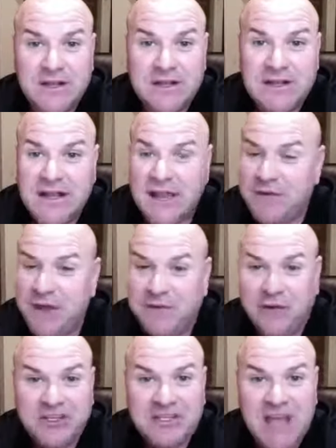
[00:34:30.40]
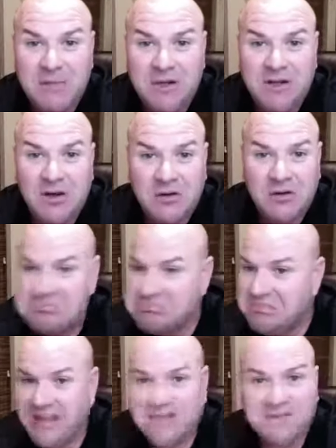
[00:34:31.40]
If you're skeptical,
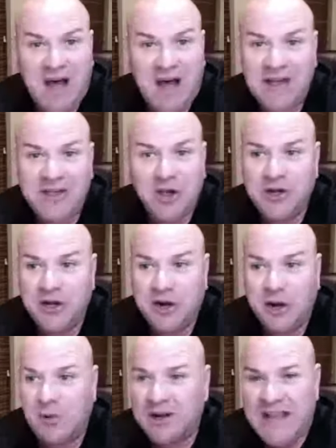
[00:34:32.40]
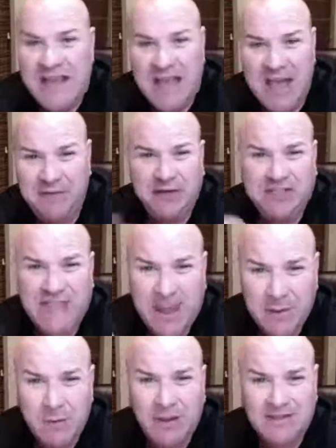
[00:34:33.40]
it's fine. Go do your homework. If you're
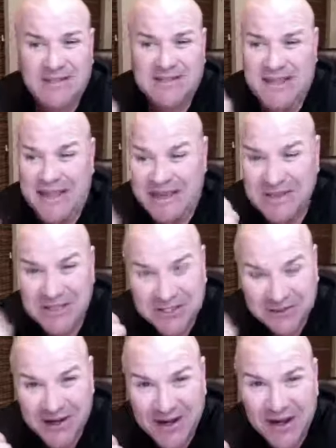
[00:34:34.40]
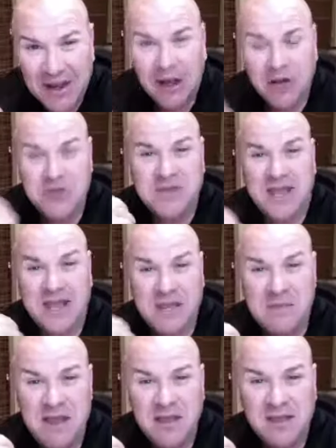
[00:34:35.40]
skeptical about this industry, are you kidding me?